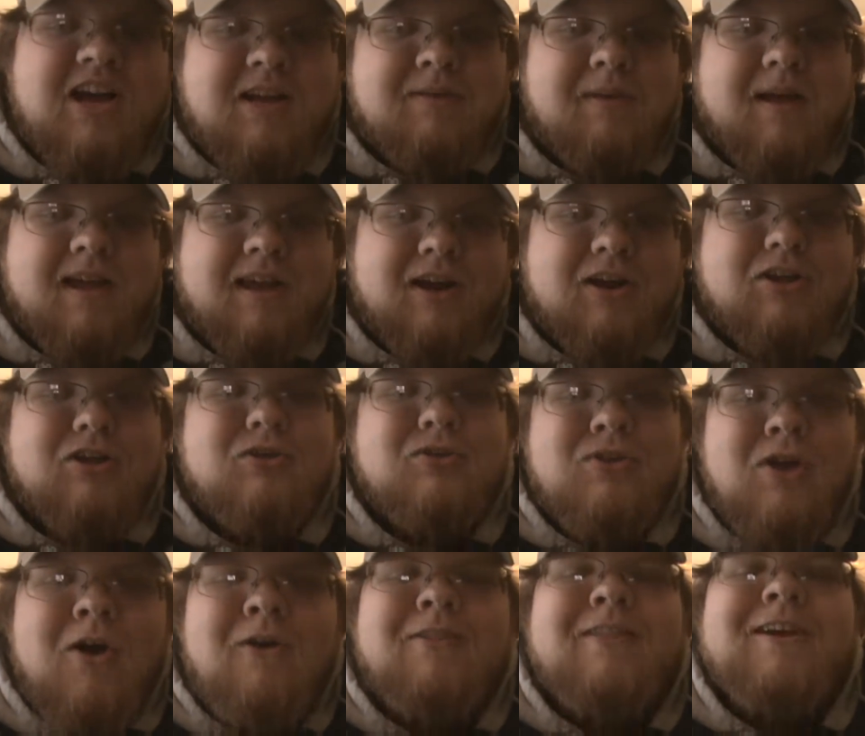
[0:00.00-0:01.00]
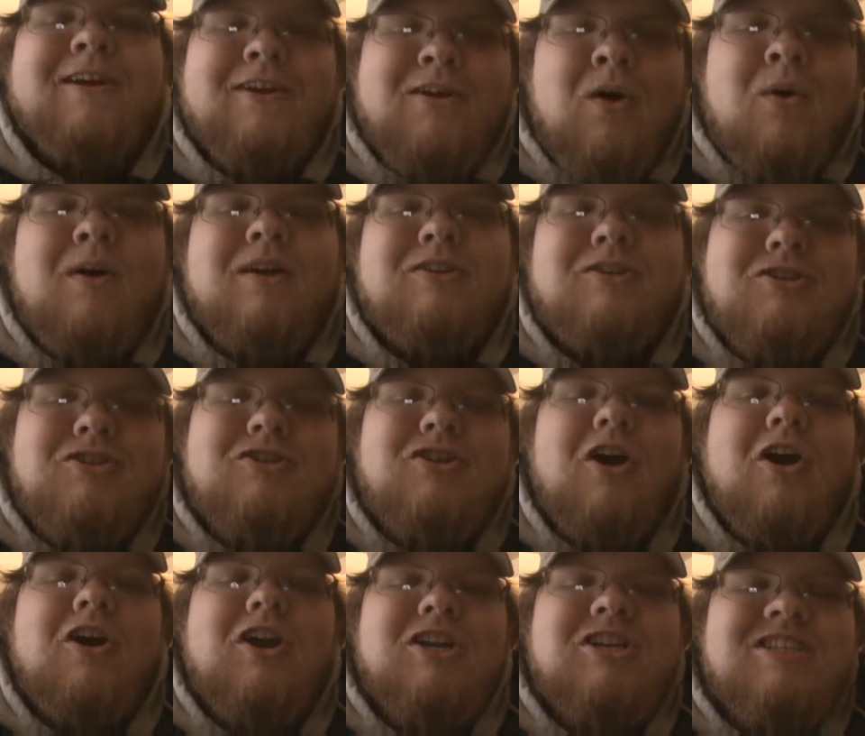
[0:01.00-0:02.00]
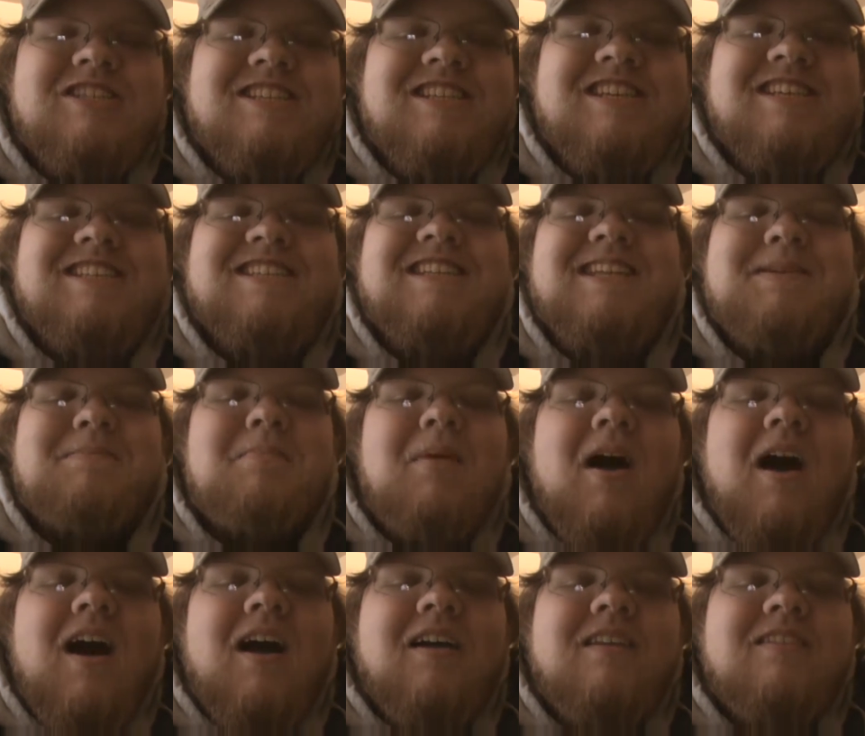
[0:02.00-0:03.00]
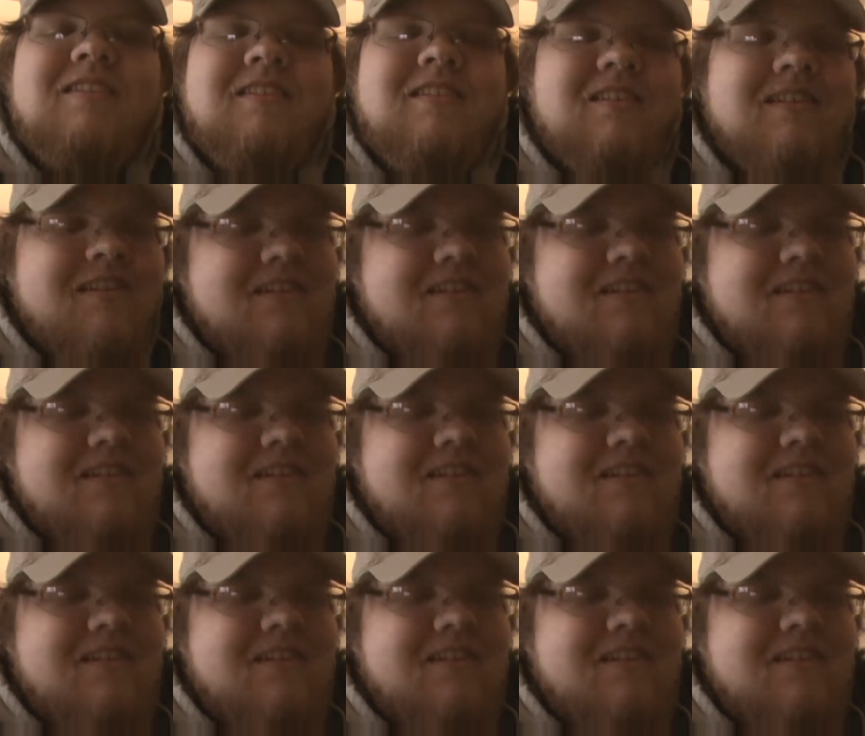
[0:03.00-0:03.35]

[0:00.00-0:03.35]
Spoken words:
about here, you know they're going to charge $60.